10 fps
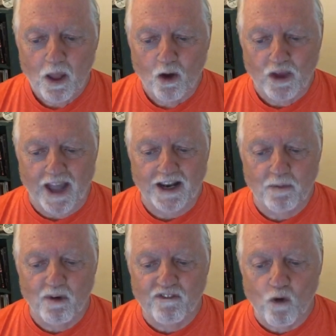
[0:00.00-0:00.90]
Okay,
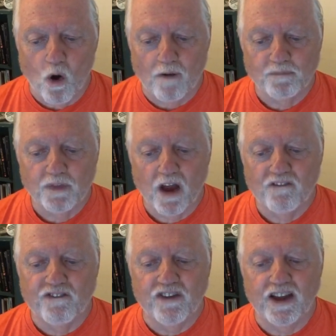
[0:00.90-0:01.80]
number 4,
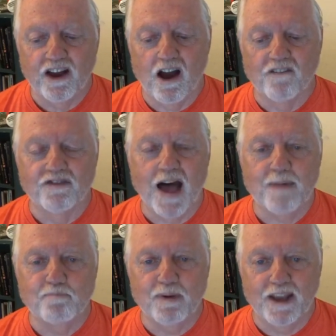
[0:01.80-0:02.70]
fear of
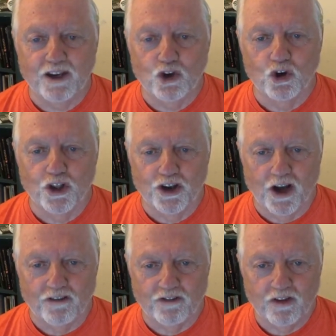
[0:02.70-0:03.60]
not being good
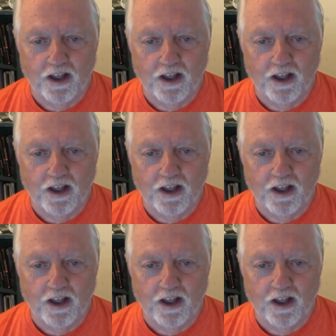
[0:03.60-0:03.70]
enough.